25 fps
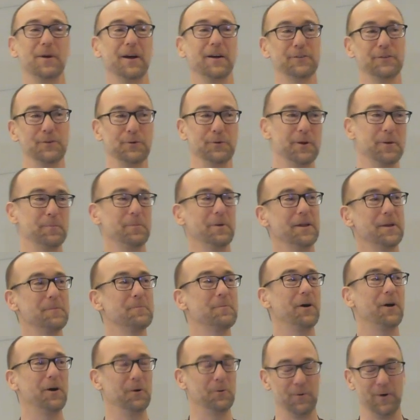about doing a
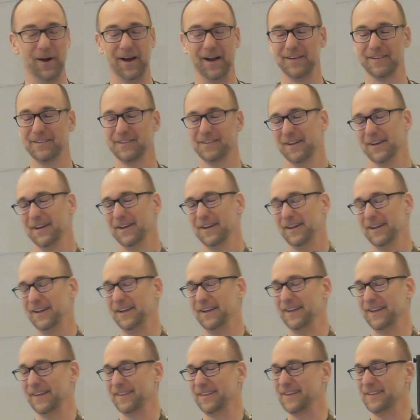pinball watch?
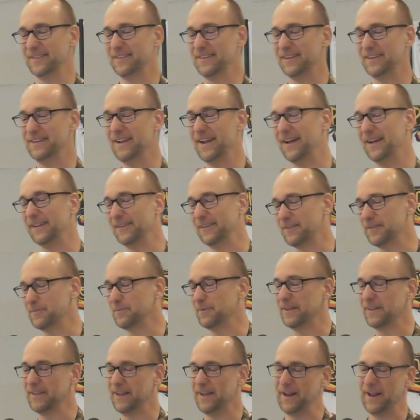And they said, yeah, let's
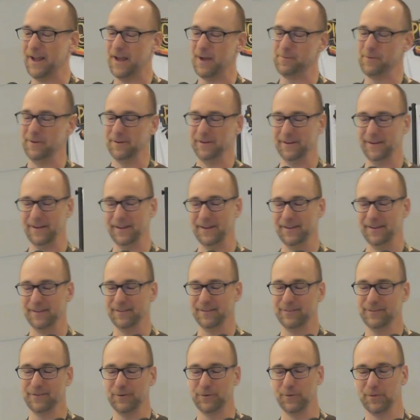make that happen.
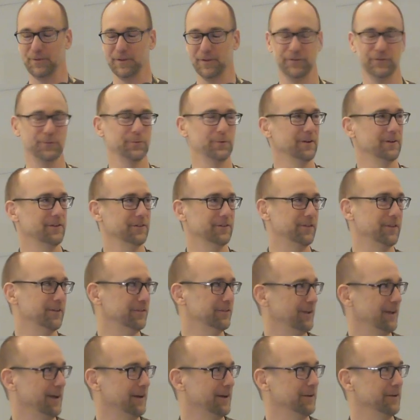And so this was the
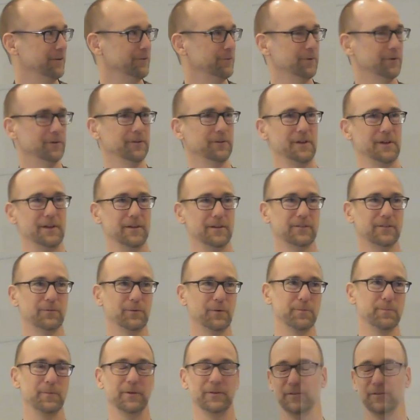second release with